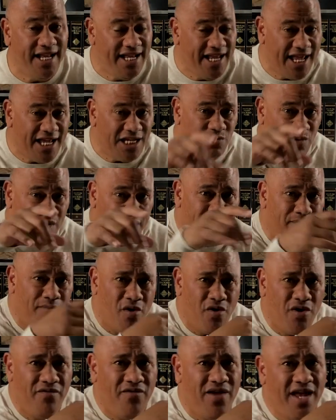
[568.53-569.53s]
And that's what a
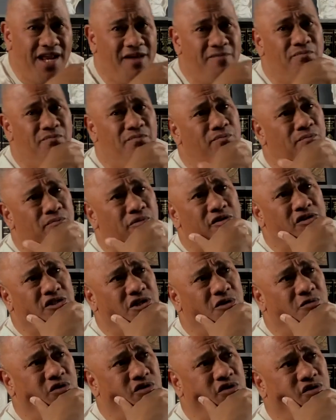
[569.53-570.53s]
motivating
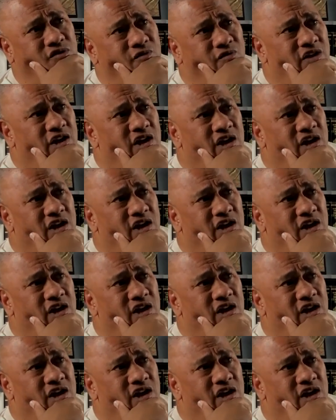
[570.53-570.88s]
person will do.